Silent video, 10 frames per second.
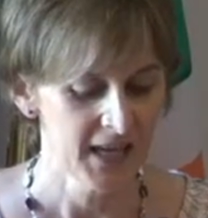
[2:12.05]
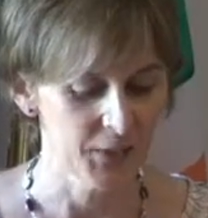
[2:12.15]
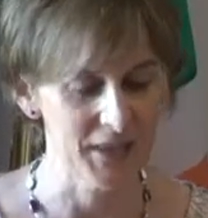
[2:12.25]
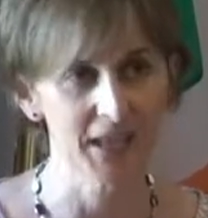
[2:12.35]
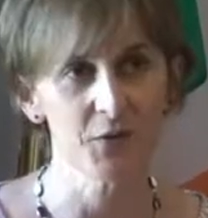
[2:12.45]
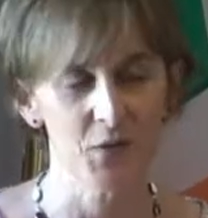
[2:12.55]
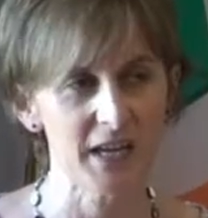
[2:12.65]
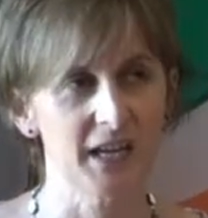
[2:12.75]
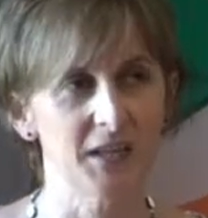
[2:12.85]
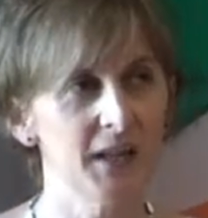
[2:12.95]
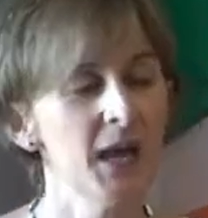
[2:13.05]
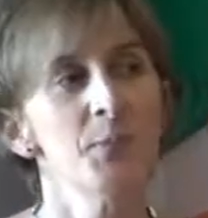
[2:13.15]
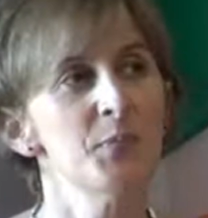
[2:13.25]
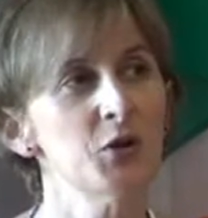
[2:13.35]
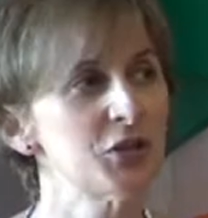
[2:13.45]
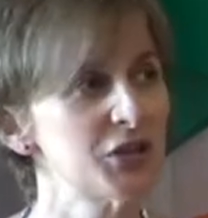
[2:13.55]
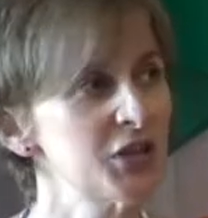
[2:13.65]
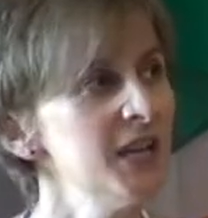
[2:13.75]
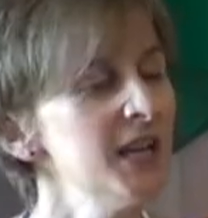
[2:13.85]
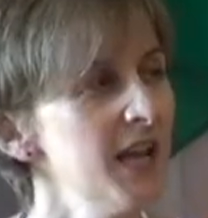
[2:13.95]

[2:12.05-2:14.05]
So I think if we can put